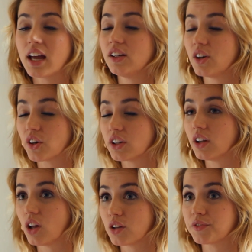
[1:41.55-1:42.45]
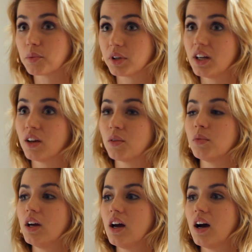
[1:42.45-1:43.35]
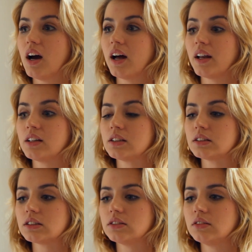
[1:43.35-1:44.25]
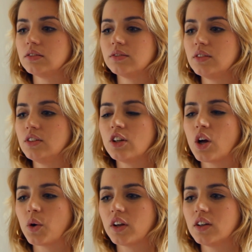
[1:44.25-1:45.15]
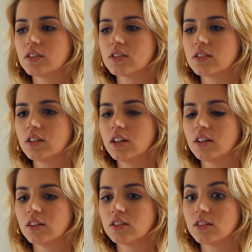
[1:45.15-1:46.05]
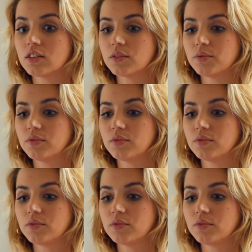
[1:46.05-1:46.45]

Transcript: I learned a lot from him, and you know his his